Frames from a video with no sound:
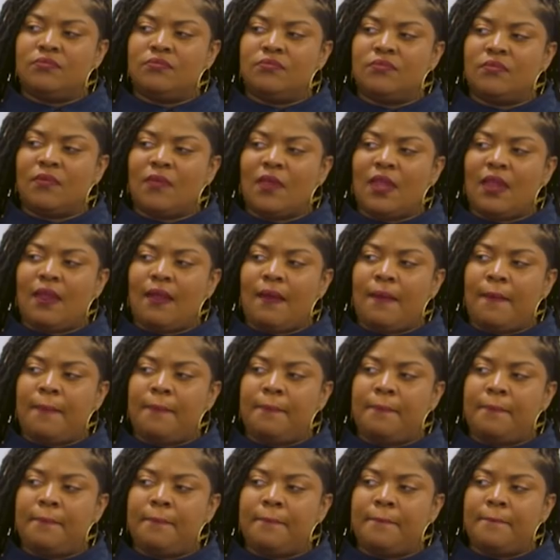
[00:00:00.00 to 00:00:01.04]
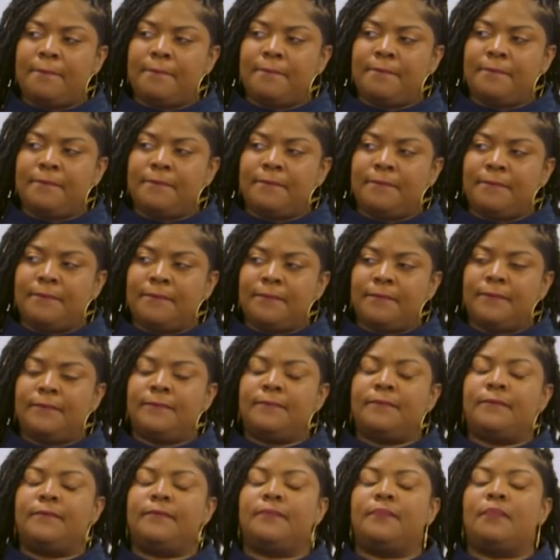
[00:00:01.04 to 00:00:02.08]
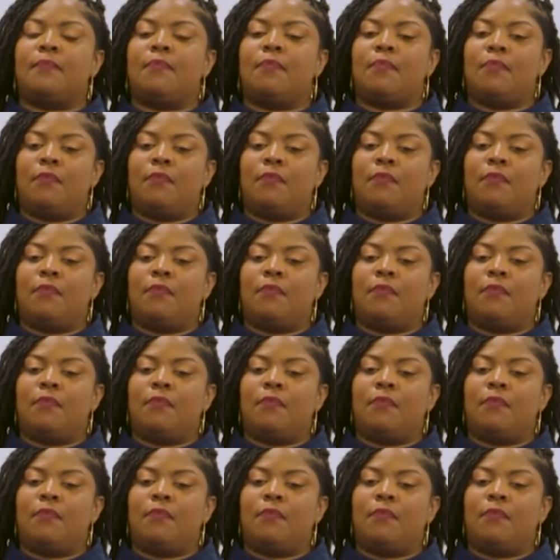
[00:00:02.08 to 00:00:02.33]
This person isn't speaking.